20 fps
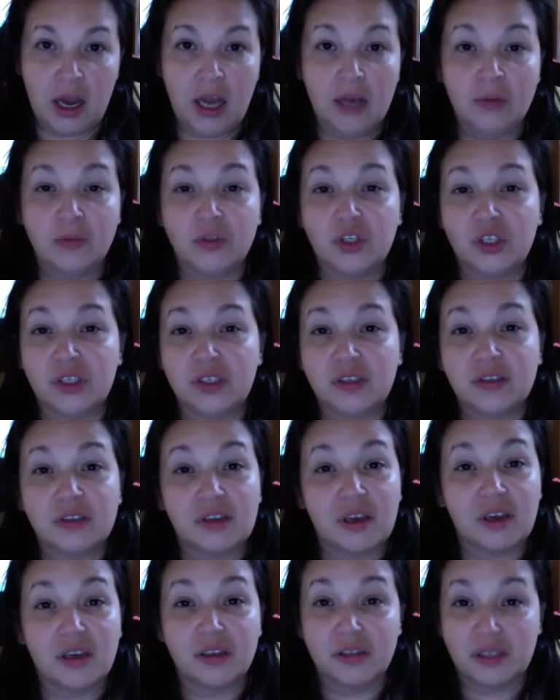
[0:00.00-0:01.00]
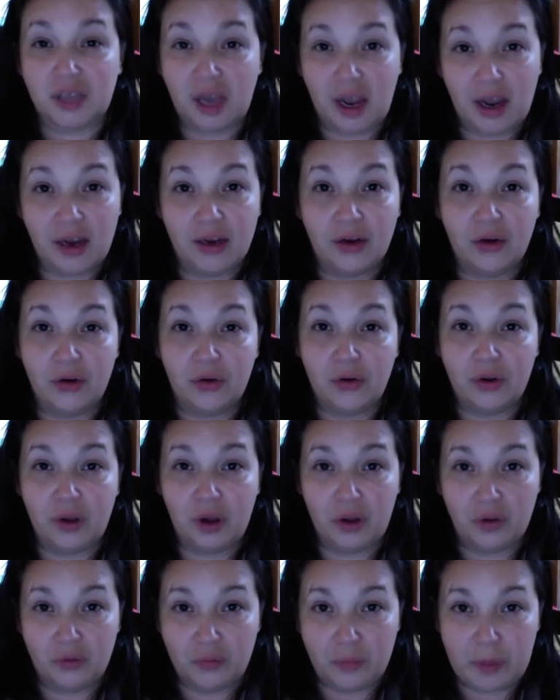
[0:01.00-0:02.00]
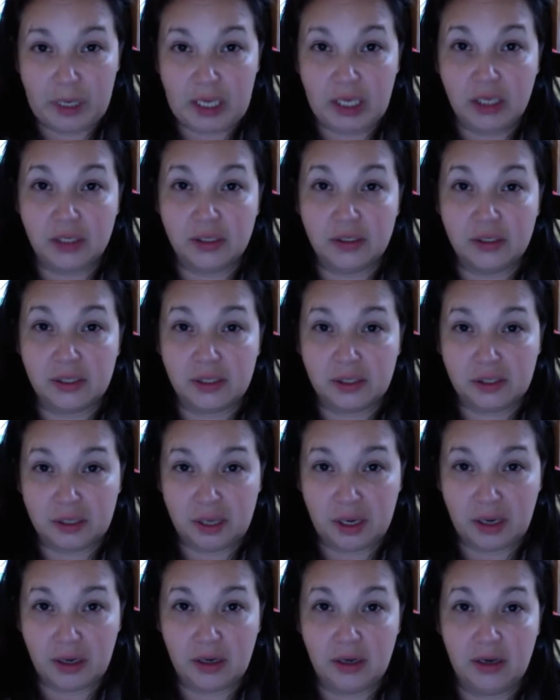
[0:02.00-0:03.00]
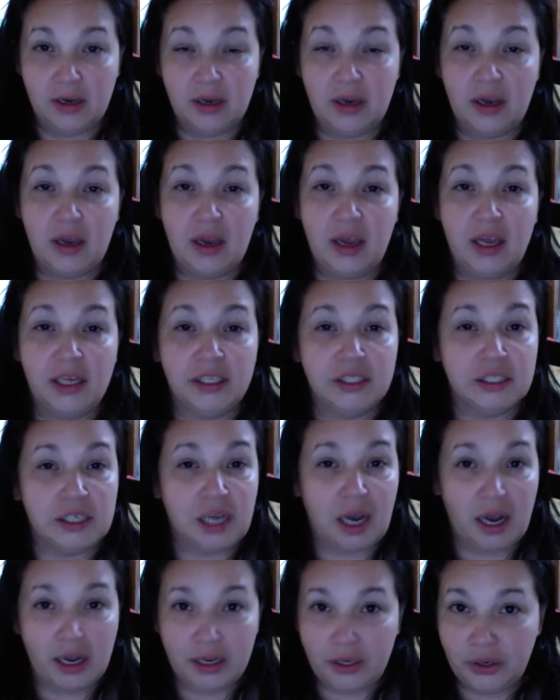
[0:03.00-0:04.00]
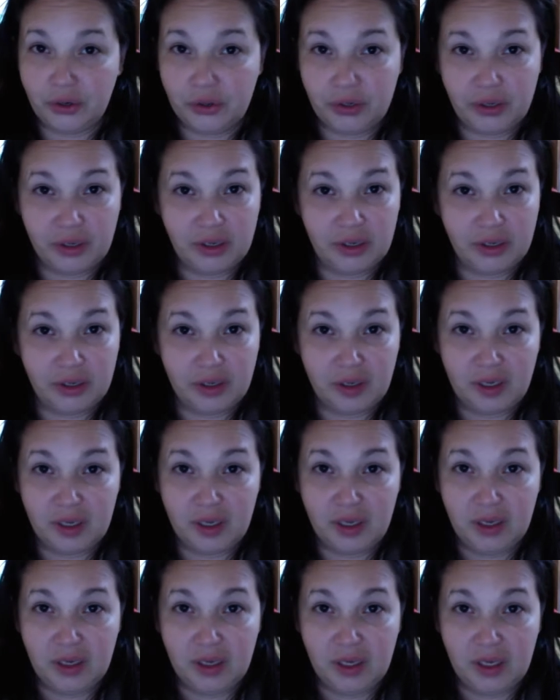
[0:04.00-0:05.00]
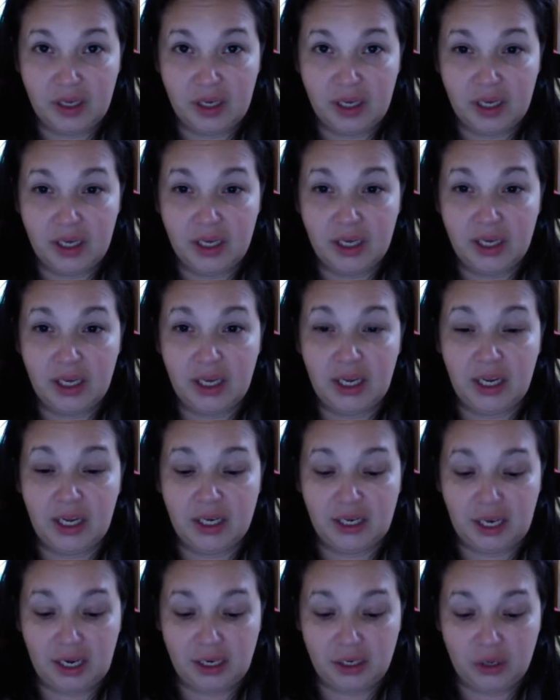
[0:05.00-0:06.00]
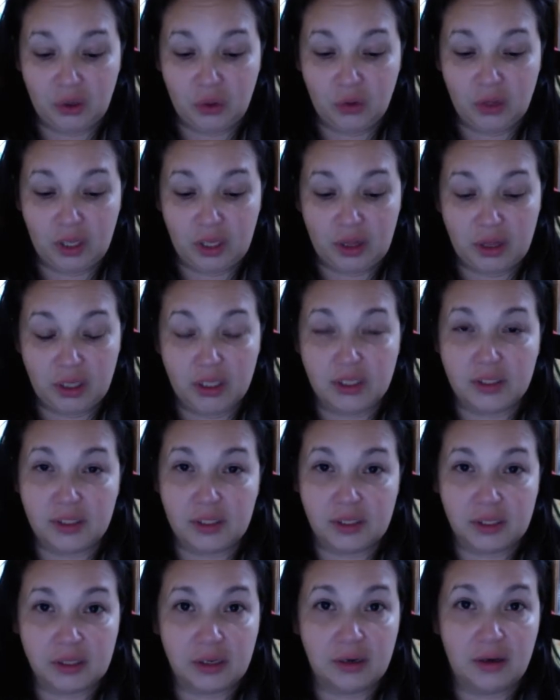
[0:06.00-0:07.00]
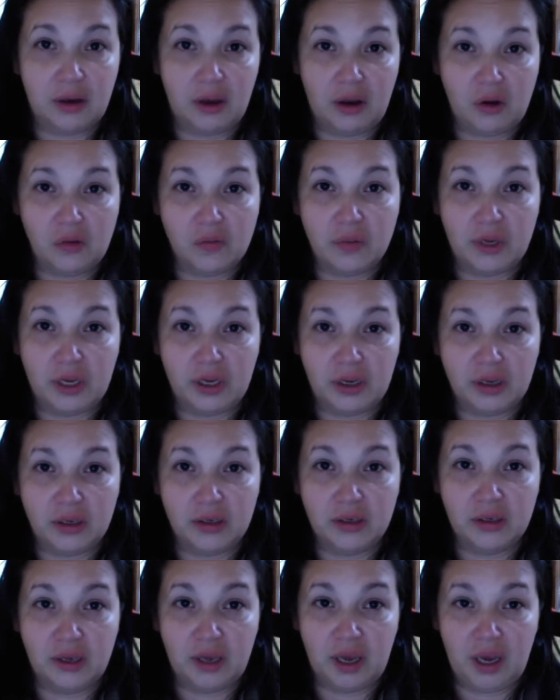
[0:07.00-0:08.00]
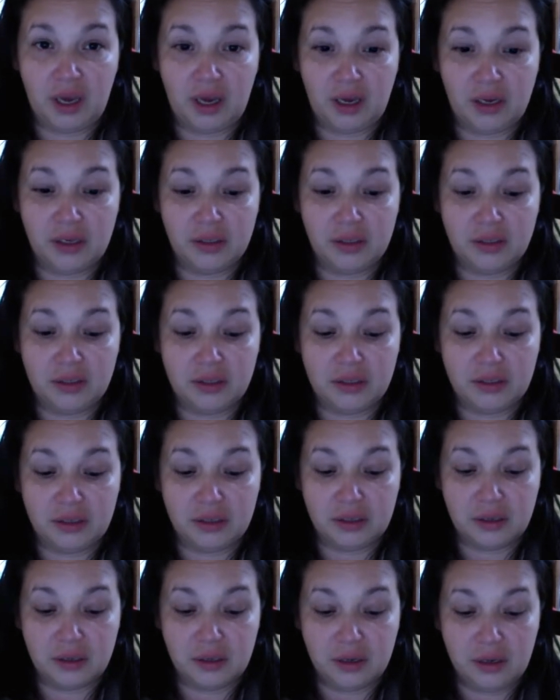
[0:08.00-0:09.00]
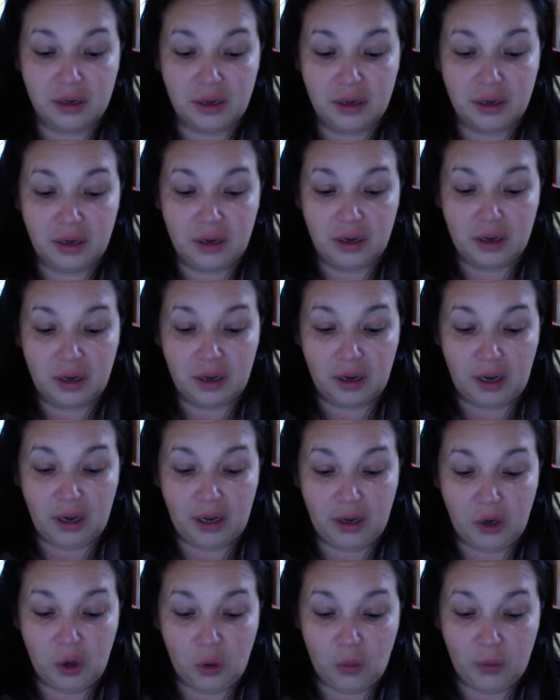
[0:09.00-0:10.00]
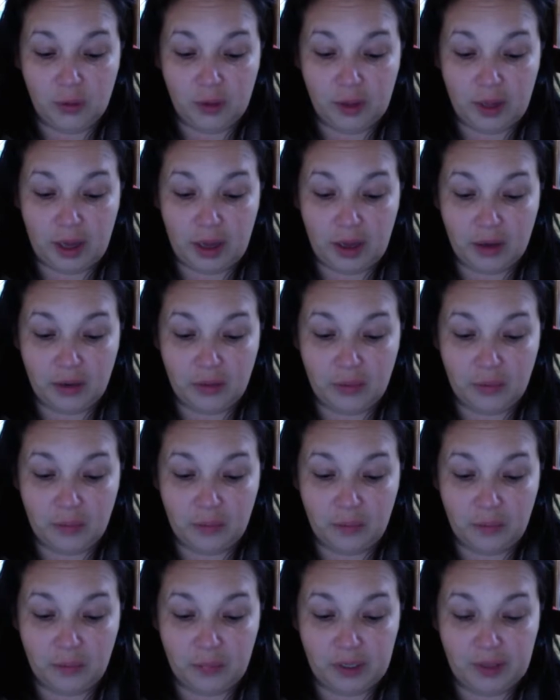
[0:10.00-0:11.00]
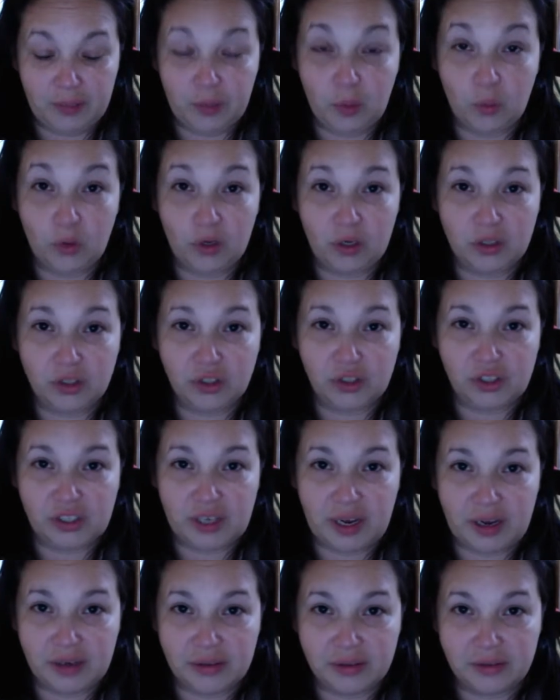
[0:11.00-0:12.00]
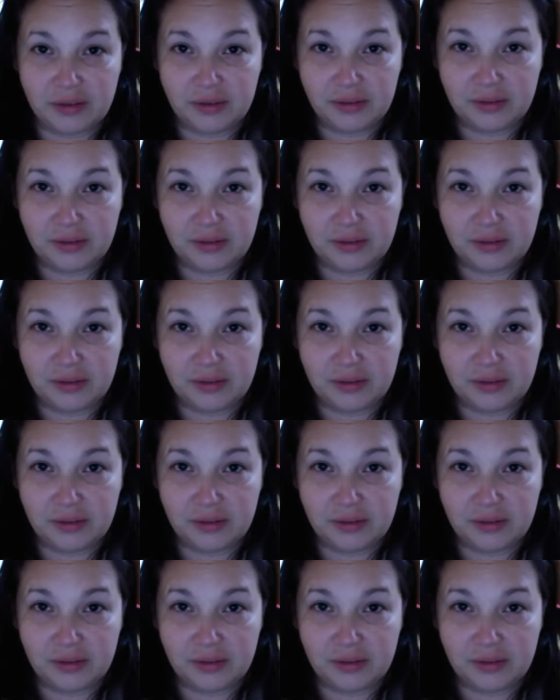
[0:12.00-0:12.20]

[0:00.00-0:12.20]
just sick and tired of being sick and tired. And I know that this is going to help me. And I hope that people would understand